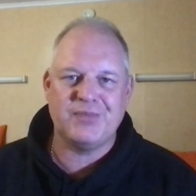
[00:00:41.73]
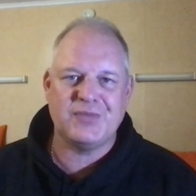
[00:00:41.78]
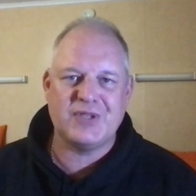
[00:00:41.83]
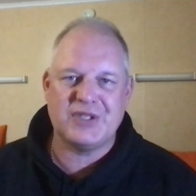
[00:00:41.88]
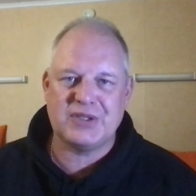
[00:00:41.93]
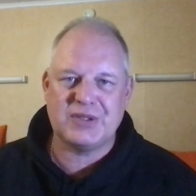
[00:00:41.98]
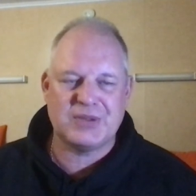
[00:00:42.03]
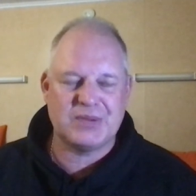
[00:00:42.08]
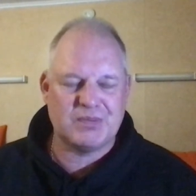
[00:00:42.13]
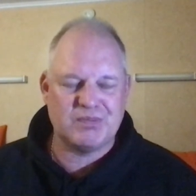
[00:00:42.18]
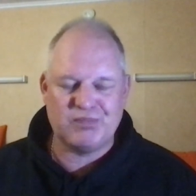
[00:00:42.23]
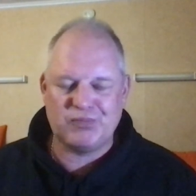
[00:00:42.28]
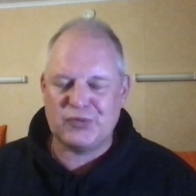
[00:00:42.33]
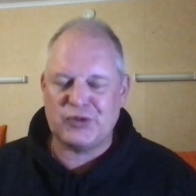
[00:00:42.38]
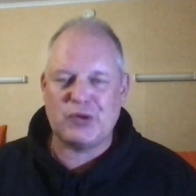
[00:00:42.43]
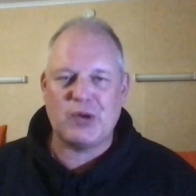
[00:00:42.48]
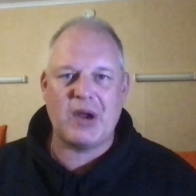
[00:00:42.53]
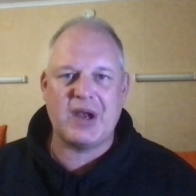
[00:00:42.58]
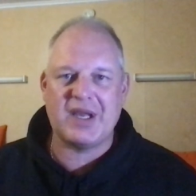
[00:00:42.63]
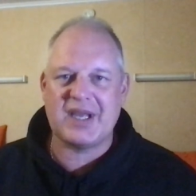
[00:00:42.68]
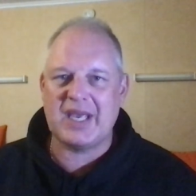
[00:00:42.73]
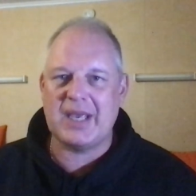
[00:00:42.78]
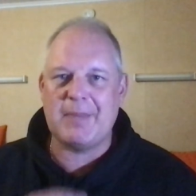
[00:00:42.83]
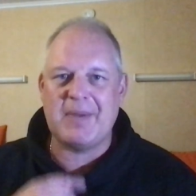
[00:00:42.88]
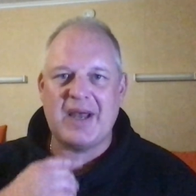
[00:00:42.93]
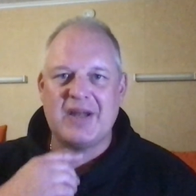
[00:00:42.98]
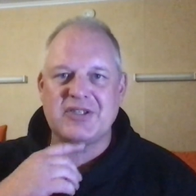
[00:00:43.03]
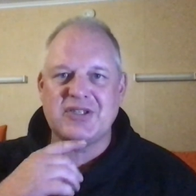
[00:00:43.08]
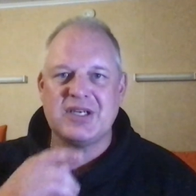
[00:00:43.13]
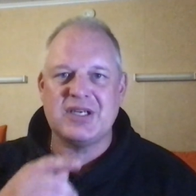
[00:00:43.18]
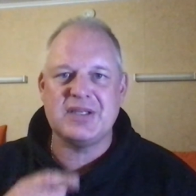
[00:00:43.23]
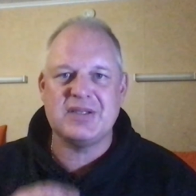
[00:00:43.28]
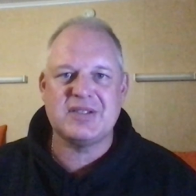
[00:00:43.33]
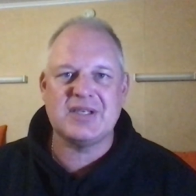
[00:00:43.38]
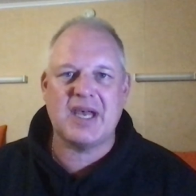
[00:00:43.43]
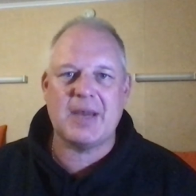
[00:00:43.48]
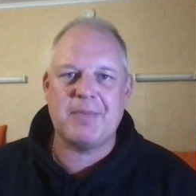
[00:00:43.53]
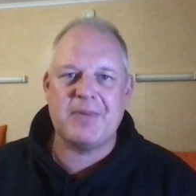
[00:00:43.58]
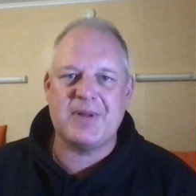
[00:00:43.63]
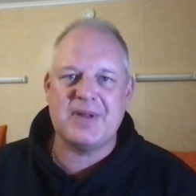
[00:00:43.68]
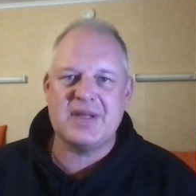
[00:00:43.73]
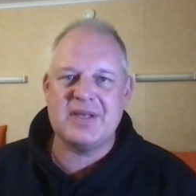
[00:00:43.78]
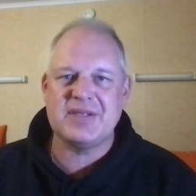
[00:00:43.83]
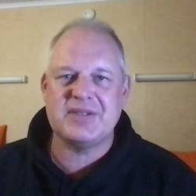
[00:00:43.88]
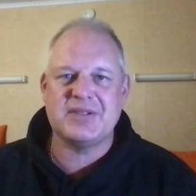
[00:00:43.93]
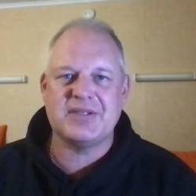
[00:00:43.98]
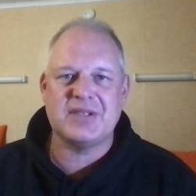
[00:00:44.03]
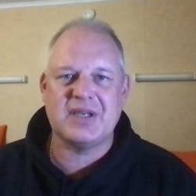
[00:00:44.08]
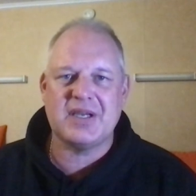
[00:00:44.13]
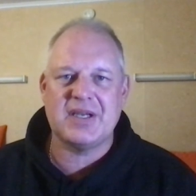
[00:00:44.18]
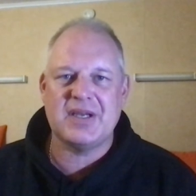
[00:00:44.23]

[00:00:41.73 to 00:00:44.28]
just trying to keep our chins up in these